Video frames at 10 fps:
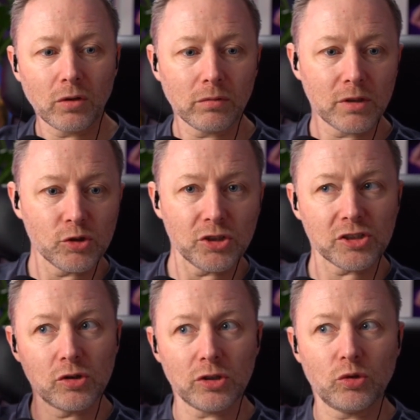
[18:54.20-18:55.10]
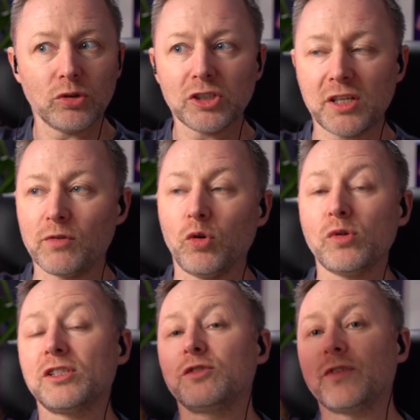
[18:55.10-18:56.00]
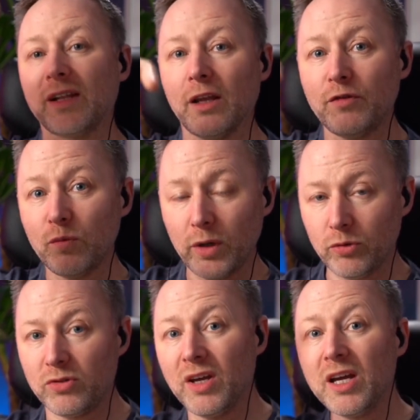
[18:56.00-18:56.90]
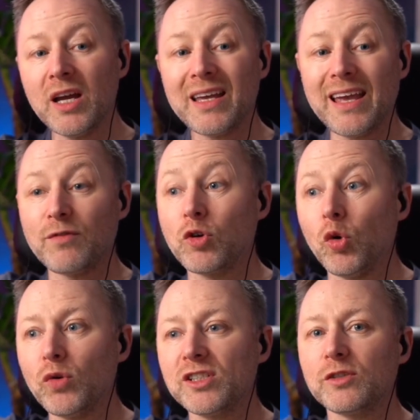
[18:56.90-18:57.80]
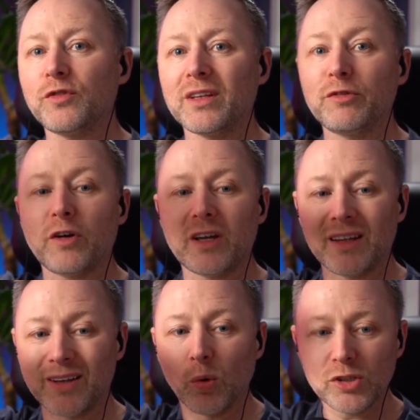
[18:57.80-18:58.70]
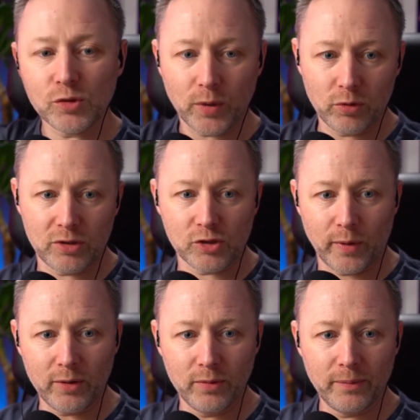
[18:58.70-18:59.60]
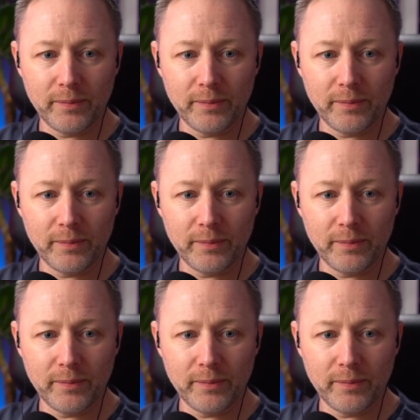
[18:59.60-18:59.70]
It's not just you don't just have ghosts for the living world. You have ghosts for the fucking ghost world as well.